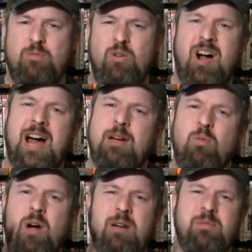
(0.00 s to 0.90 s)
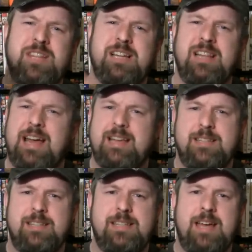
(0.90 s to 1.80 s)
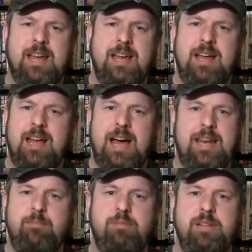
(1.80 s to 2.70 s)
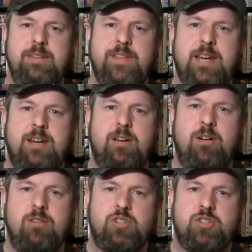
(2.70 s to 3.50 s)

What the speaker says: Why with the glasses? I didn't believe that at all.